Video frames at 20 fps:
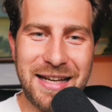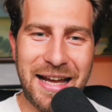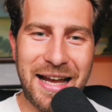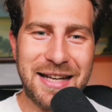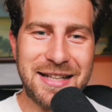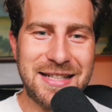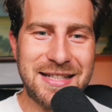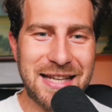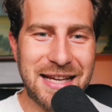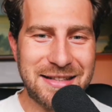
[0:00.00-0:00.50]
It
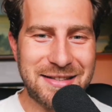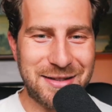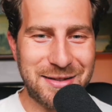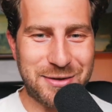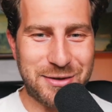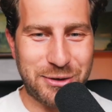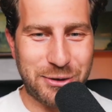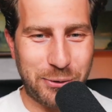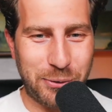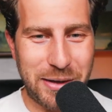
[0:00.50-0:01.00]
actually takes a
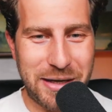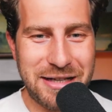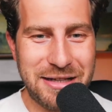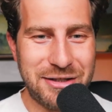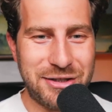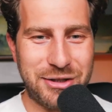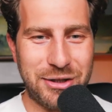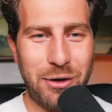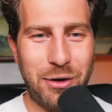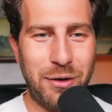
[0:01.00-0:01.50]

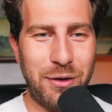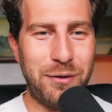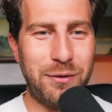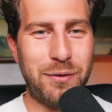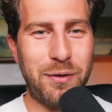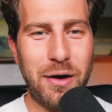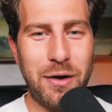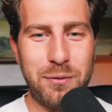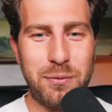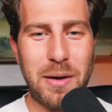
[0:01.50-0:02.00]
screenshot
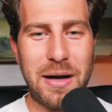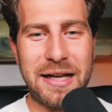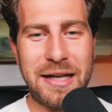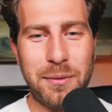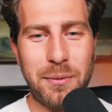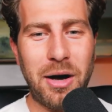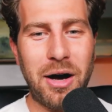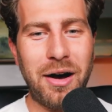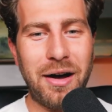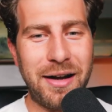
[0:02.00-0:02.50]
of where
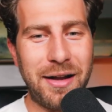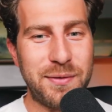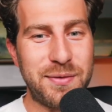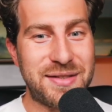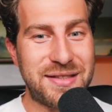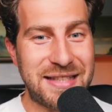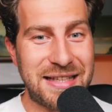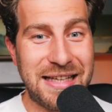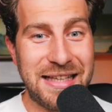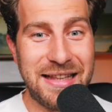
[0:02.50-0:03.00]
you are, and I've
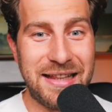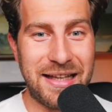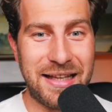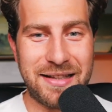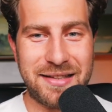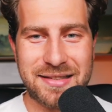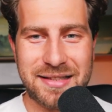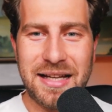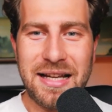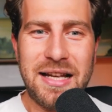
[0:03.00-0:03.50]
seen
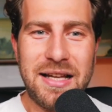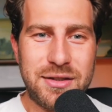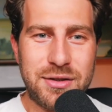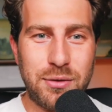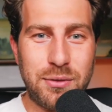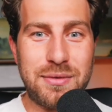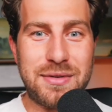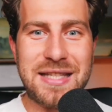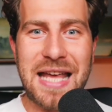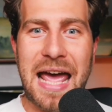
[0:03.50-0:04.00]
this
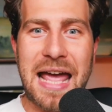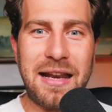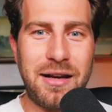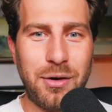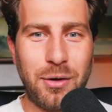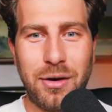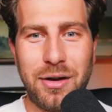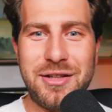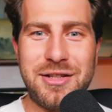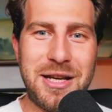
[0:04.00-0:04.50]
sort of
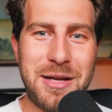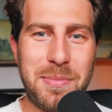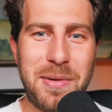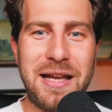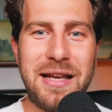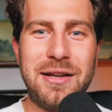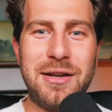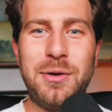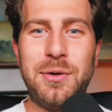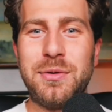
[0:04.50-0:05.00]
technology
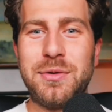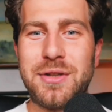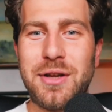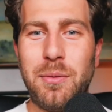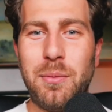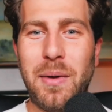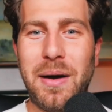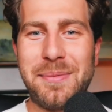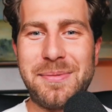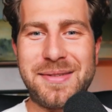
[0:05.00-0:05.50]
being used
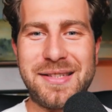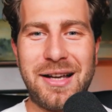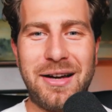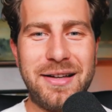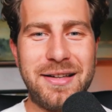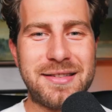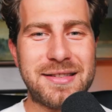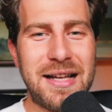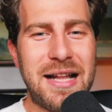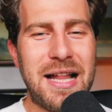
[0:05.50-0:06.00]
on
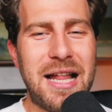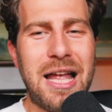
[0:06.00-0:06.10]
websites,